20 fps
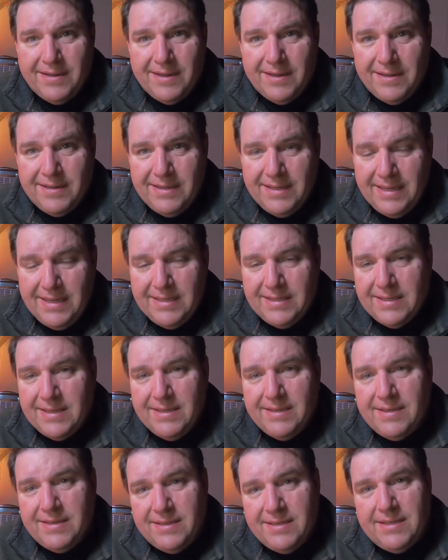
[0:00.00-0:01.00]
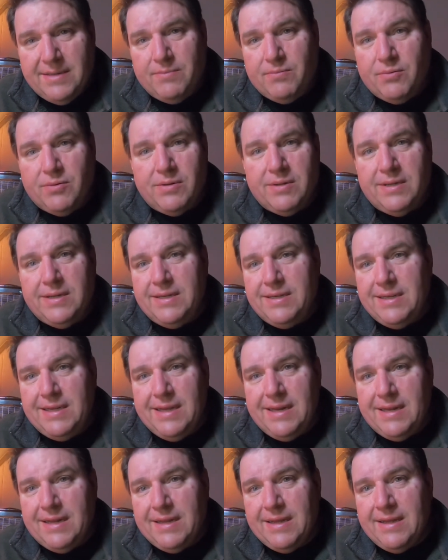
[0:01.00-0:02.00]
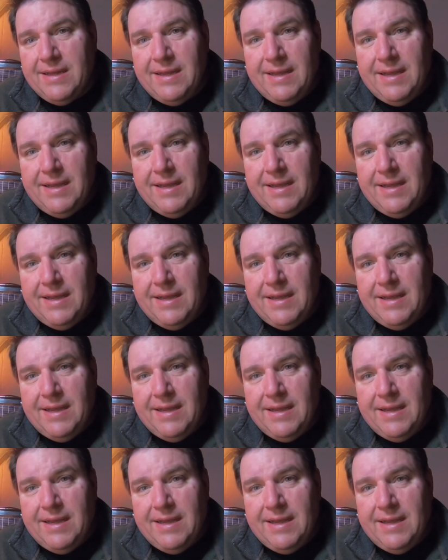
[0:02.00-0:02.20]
a decent, simple antenna.